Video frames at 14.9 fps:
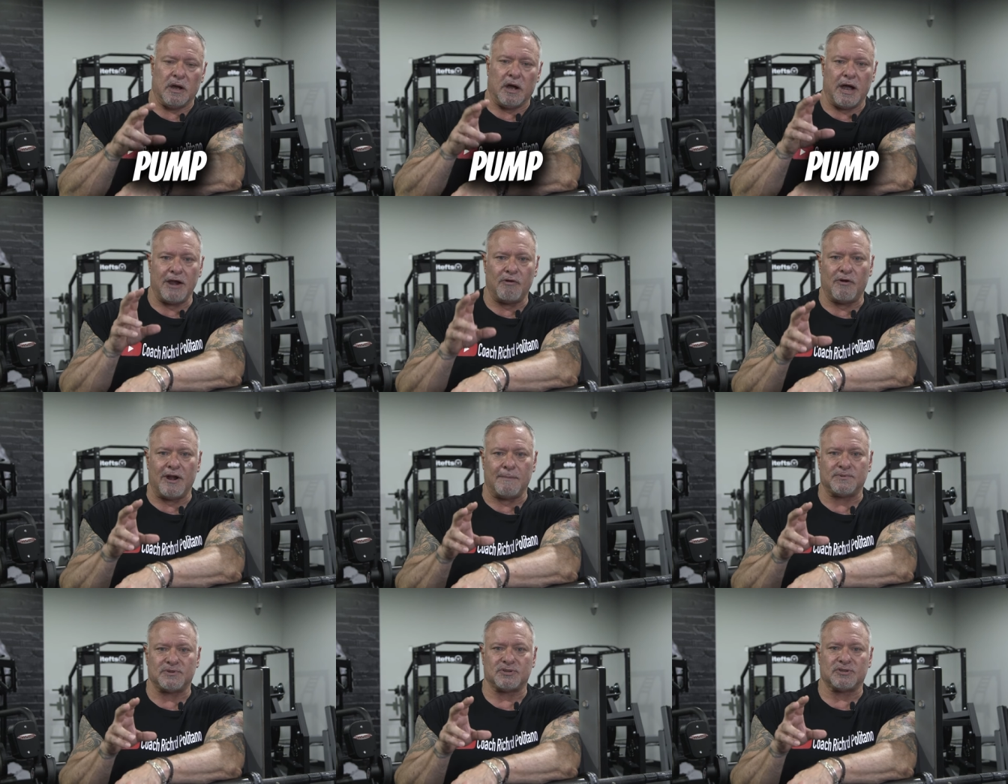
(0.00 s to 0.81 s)
High
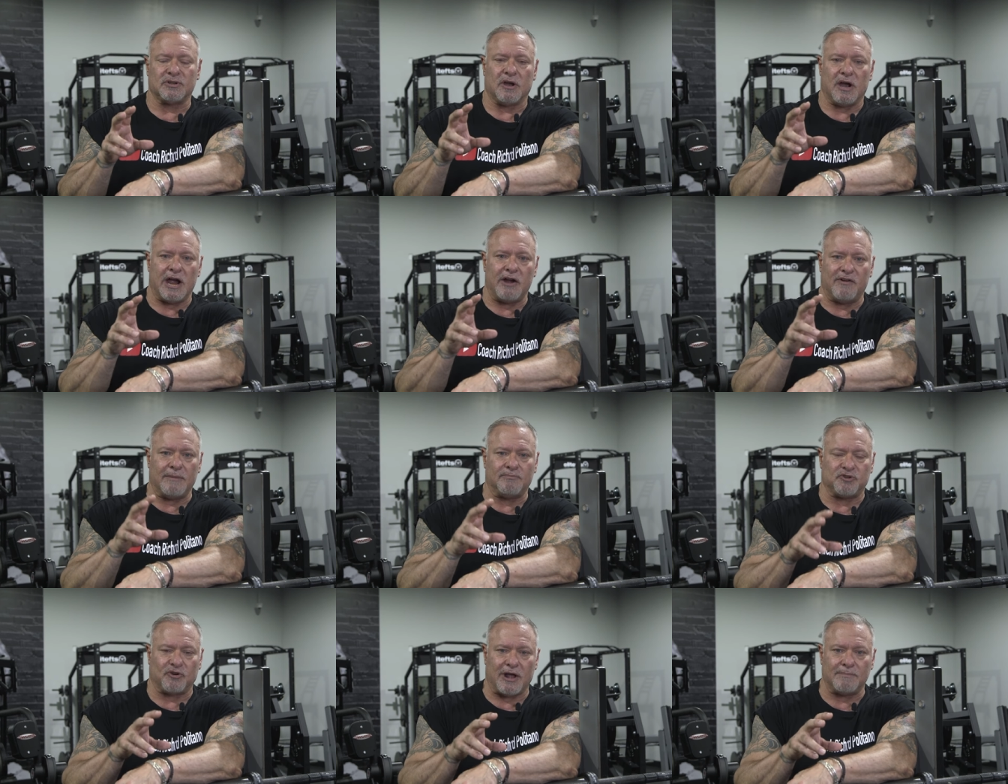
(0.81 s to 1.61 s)
reps, high
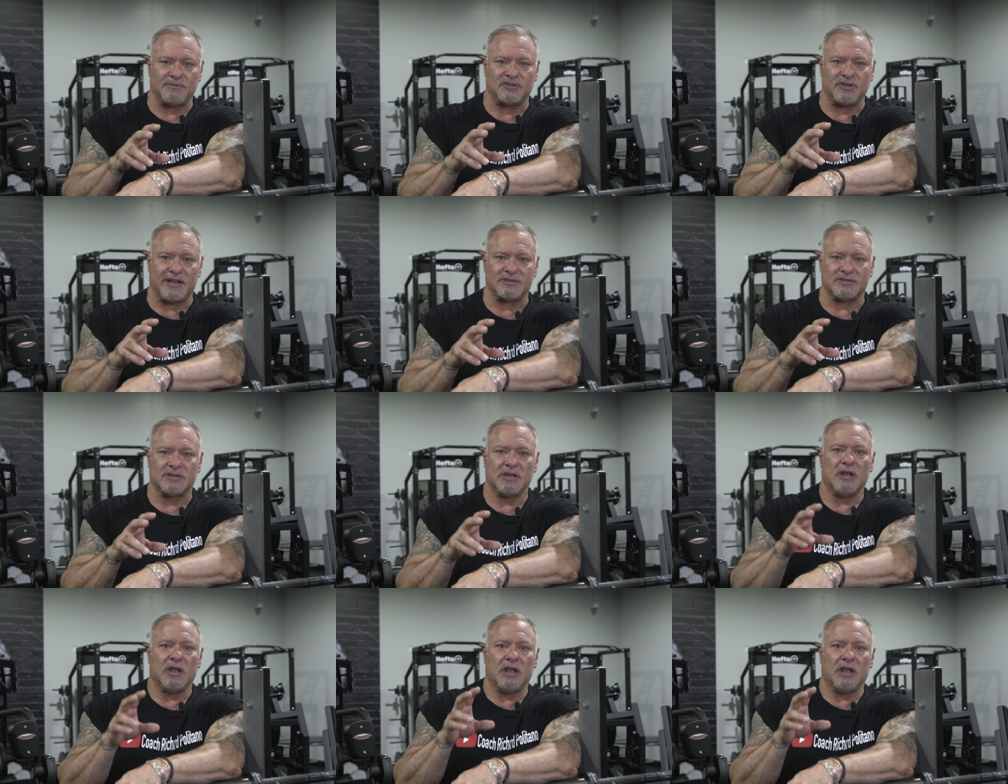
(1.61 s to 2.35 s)
rep drop sets,